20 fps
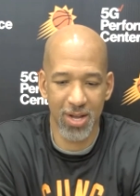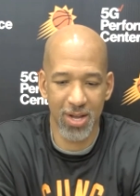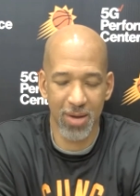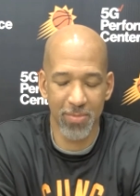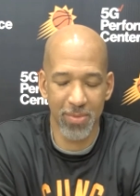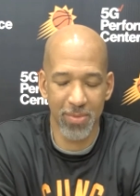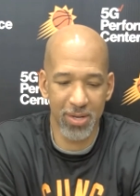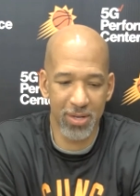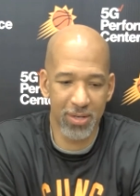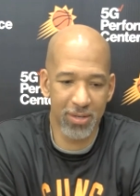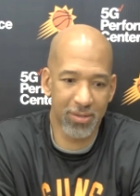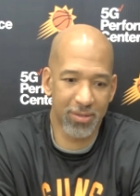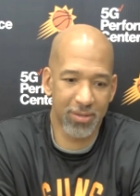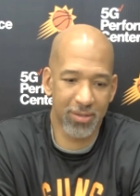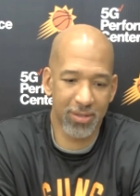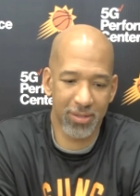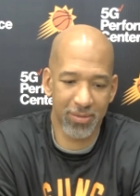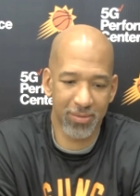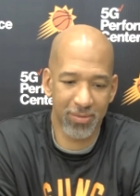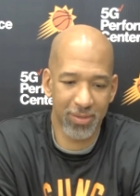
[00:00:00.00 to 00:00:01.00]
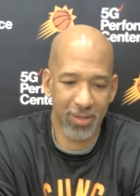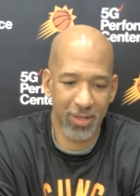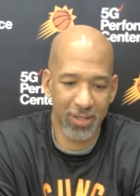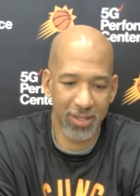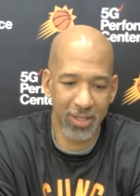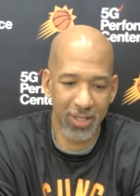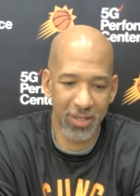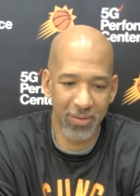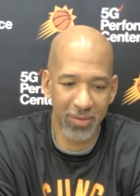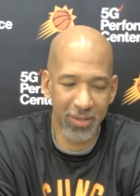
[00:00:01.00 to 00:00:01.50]
I mean,
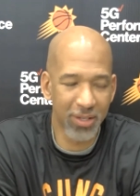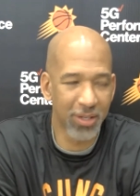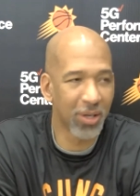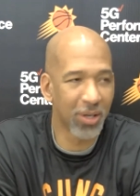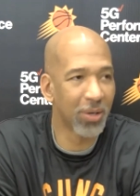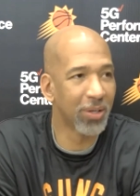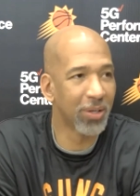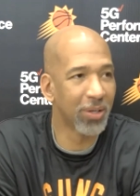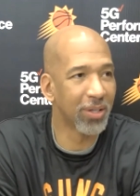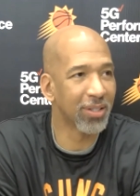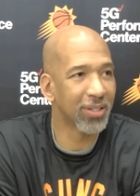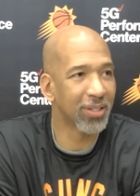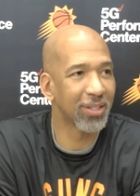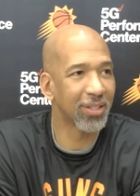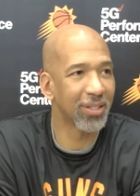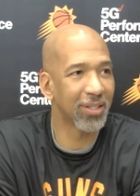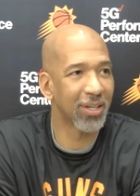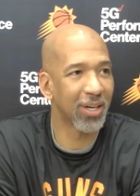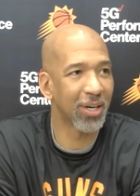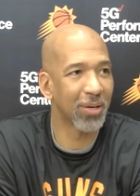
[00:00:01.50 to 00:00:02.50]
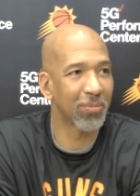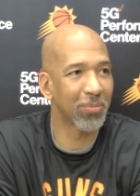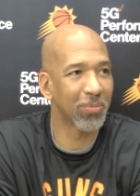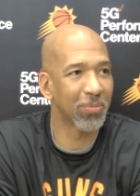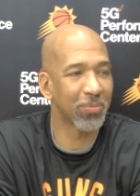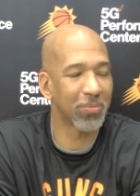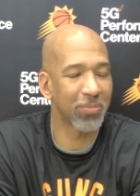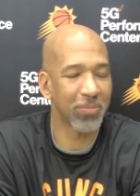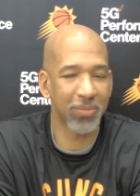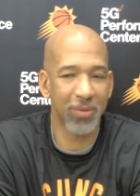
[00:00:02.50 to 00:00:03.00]
didn't even know it. You know, I'm
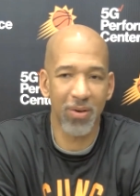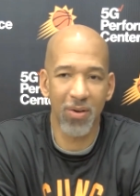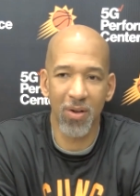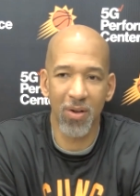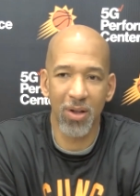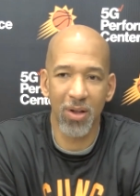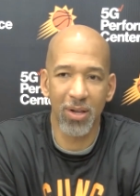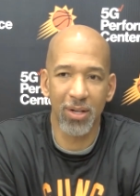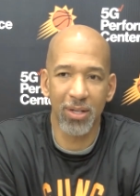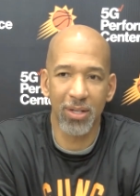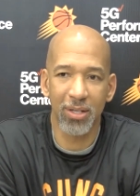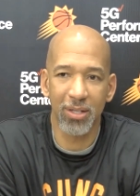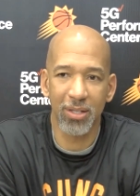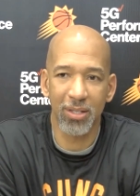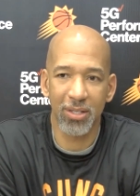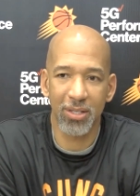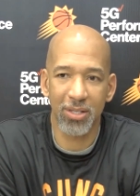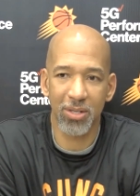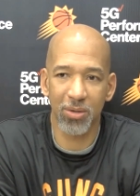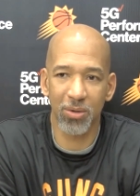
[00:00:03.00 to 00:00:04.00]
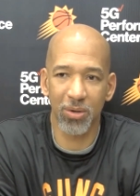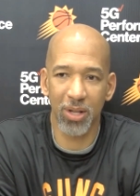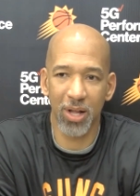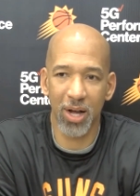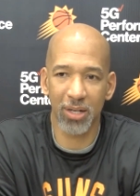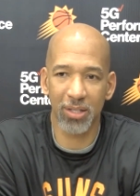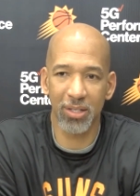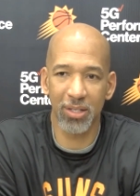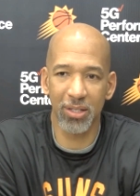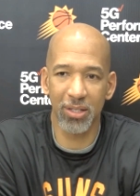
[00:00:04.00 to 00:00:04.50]
so
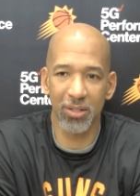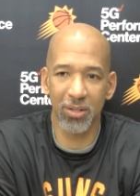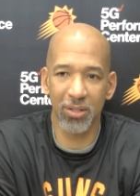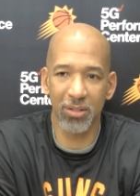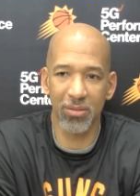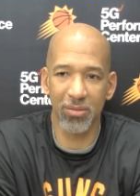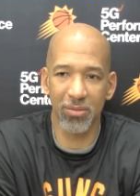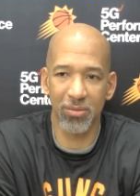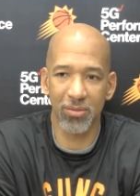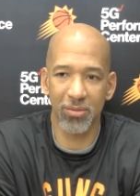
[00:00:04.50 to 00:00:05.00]
locked in on